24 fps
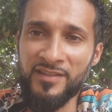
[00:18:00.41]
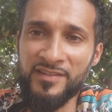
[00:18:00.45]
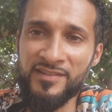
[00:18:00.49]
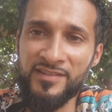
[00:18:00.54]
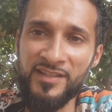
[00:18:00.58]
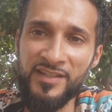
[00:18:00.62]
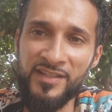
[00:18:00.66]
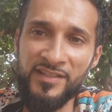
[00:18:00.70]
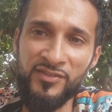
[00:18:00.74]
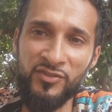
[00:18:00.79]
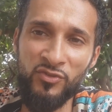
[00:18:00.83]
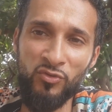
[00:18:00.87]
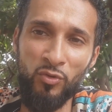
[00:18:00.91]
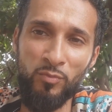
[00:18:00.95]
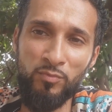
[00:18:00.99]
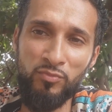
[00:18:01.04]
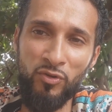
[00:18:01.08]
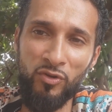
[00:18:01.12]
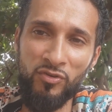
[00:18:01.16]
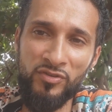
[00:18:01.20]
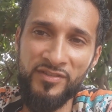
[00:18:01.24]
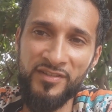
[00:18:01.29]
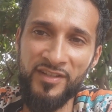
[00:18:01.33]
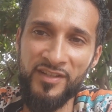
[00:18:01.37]
the seasonal
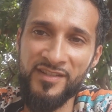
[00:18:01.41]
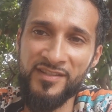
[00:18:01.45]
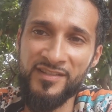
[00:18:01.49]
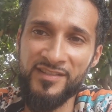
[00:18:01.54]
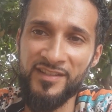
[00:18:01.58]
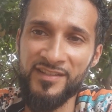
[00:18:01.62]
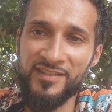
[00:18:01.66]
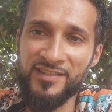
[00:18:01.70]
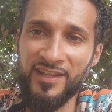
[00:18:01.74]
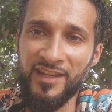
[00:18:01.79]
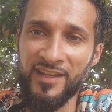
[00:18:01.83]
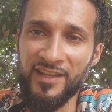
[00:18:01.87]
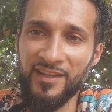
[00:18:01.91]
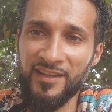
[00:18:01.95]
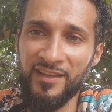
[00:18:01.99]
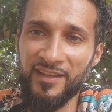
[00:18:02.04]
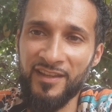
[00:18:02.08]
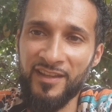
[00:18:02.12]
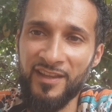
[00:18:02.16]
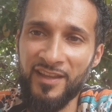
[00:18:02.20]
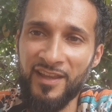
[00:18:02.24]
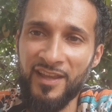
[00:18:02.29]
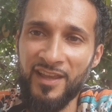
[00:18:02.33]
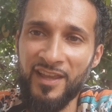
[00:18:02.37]
process to
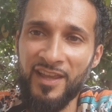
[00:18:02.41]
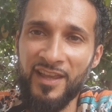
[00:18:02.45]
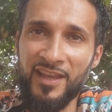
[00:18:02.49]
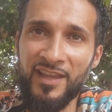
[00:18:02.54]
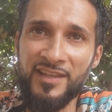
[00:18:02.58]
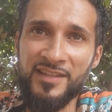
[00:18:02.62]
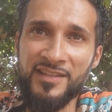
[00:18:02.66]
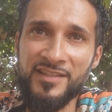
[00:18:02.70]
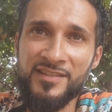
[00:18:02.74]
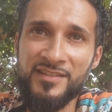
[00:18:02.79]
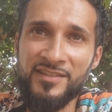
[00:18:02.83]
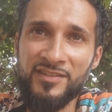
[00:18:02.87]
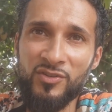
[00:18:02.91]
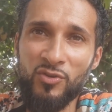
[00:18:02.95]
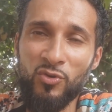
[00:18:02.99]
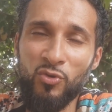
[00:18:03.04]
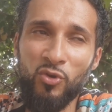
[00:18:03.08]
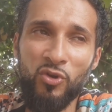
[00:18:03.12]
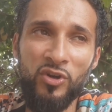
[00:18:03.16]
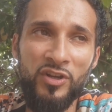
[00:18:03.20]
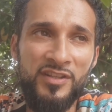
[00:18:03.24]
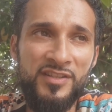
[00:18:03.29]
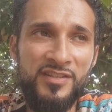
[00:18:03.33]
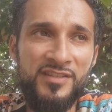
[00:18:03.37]
take its
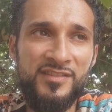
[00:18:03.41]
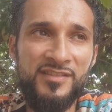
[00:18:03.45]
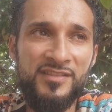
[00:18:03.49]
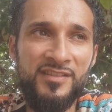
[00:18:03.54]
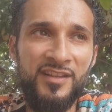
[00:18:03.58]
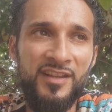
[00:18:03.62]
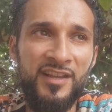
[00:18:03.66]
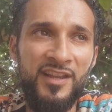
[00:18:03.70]
course